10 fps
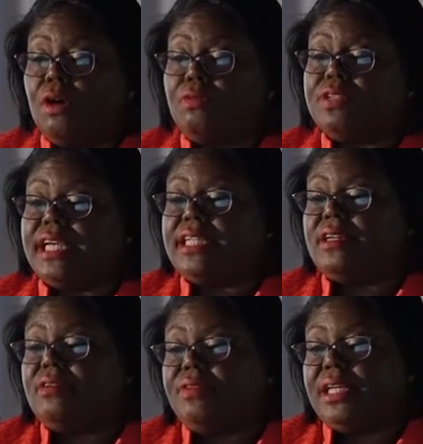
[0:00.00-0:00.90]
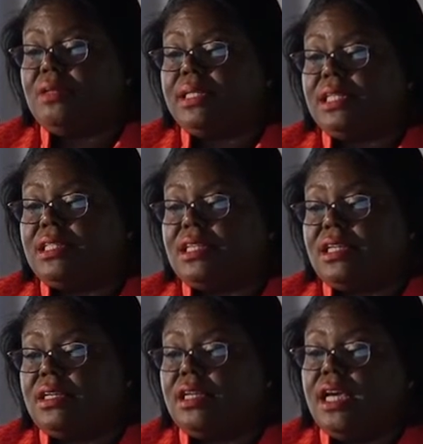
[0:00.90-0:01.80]
of data
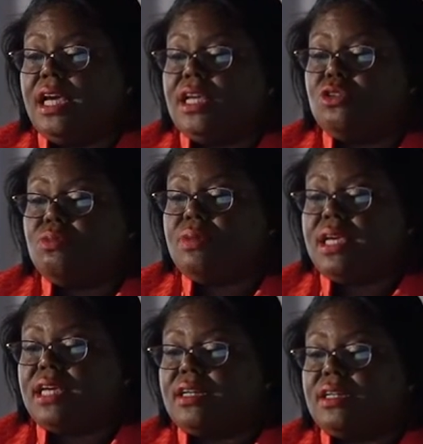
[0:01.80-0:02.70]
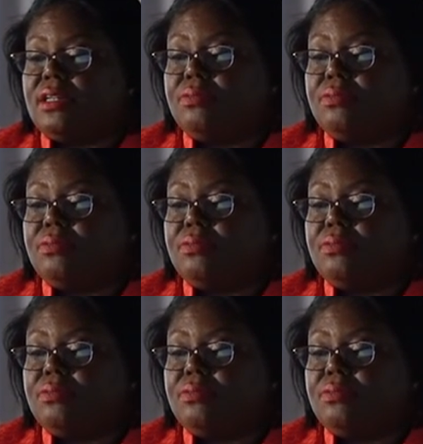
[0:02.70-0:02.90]
availability, to make